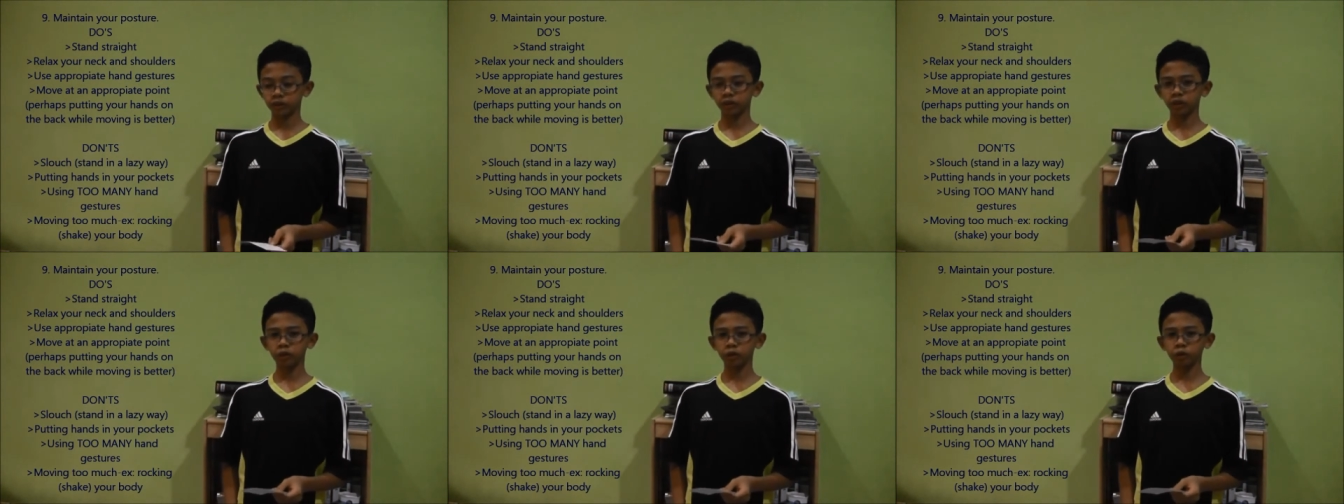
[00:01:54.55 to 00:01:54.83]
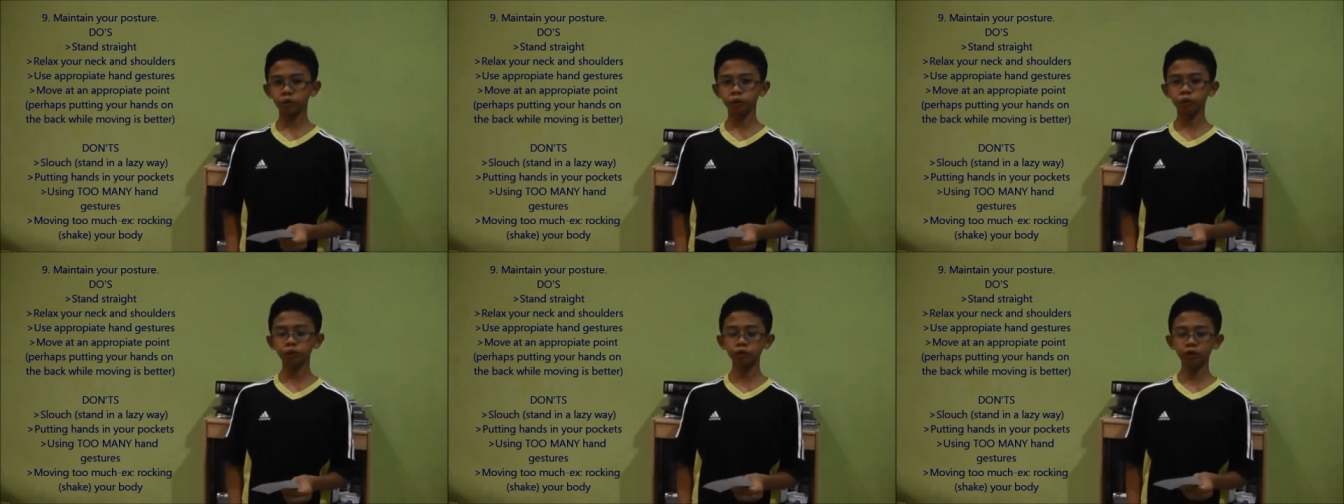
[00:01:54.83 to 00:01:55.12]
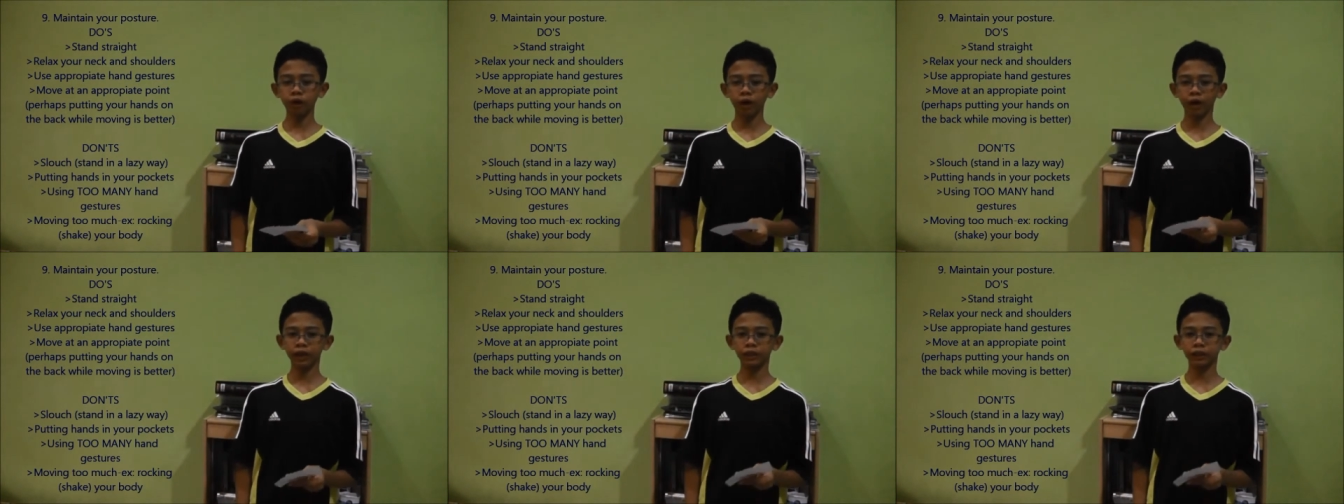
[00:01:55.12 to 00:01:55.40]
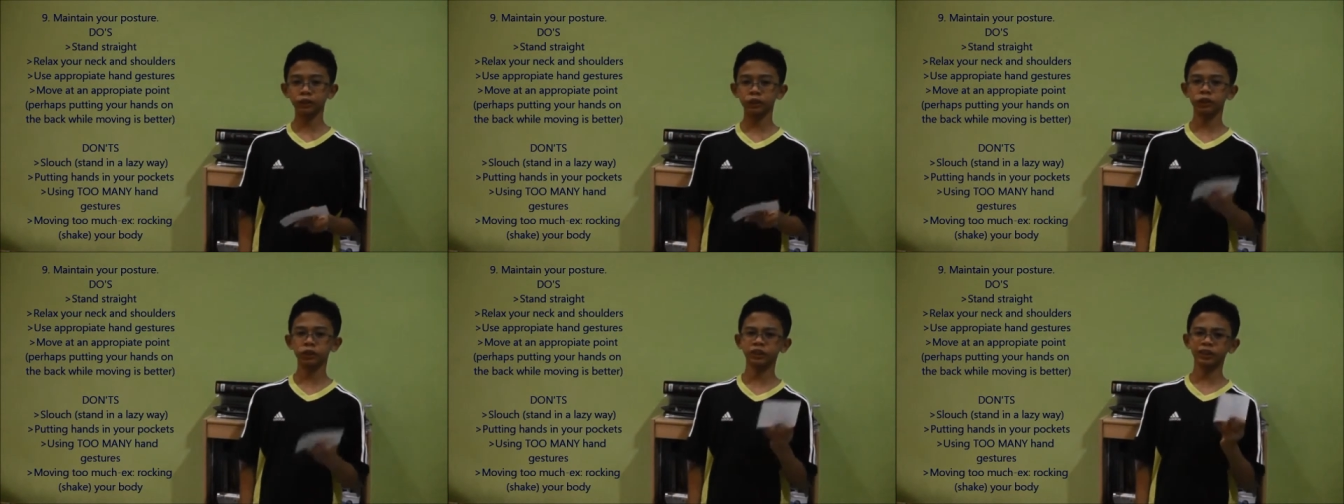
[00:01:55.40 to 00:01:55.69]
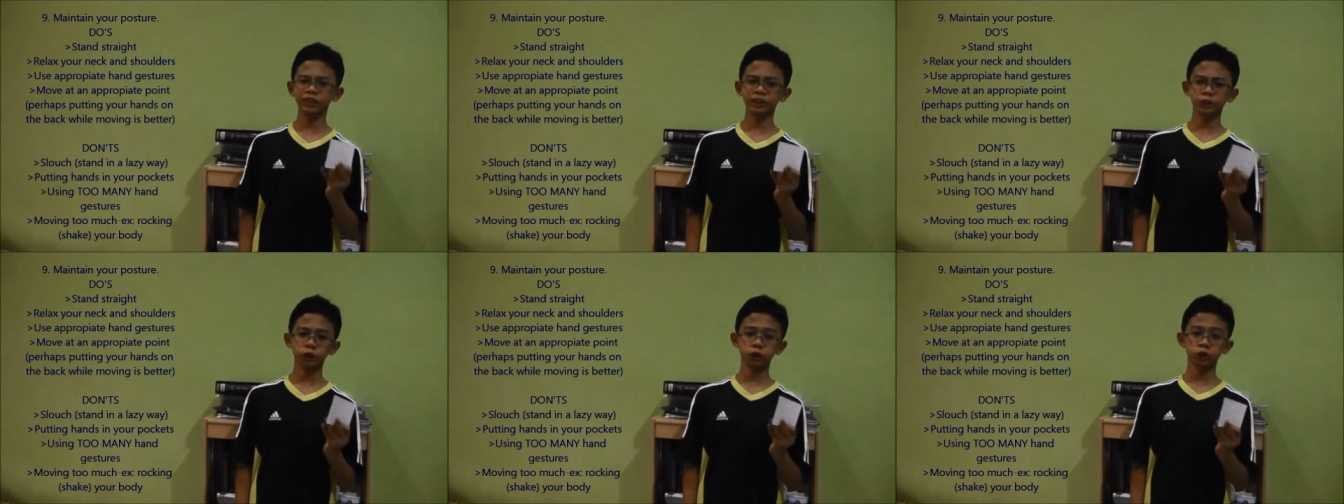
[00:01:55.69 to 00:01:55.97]
although hand
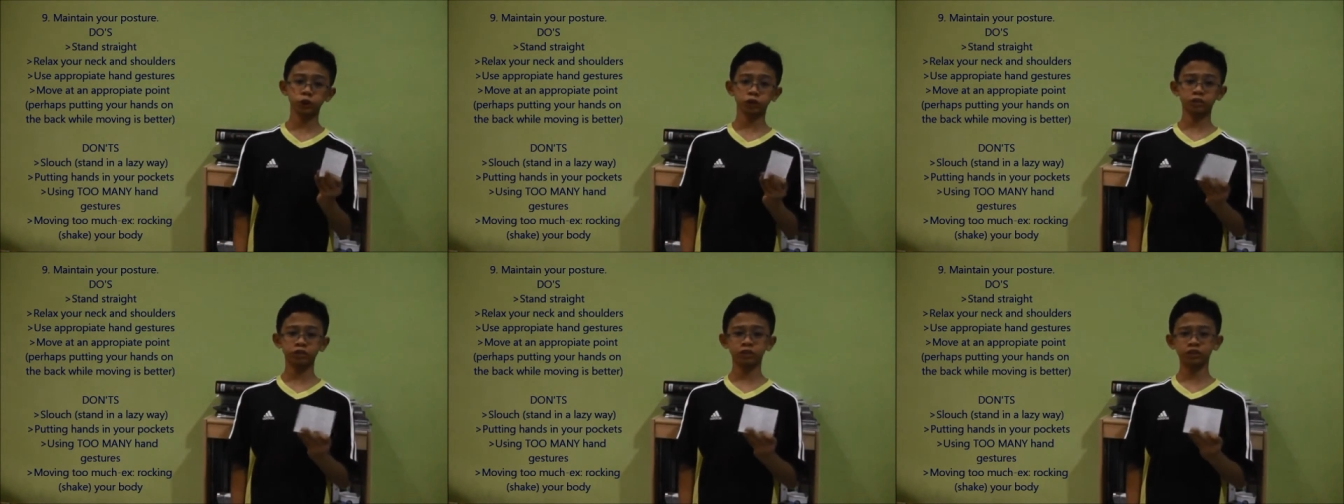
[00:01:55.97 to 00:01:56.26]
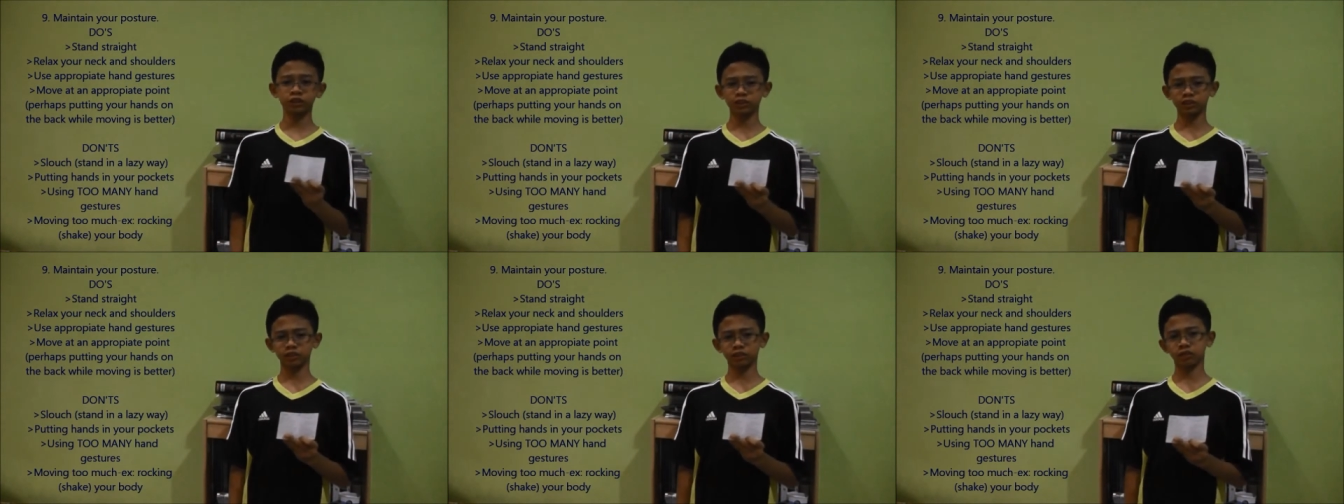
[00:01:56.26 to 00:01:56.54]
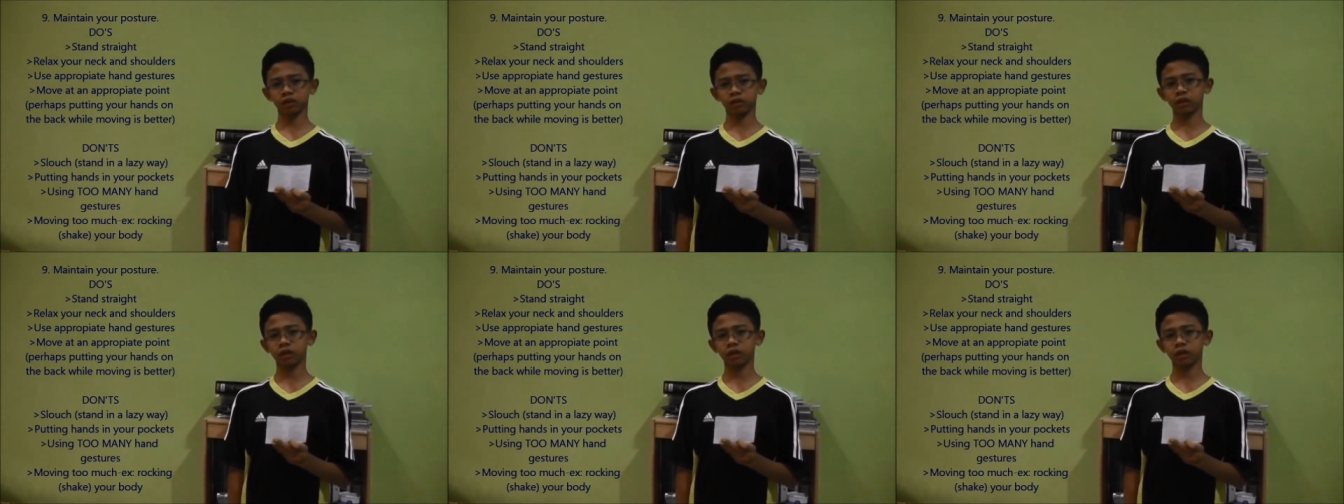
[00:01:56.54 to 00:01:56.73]
gestures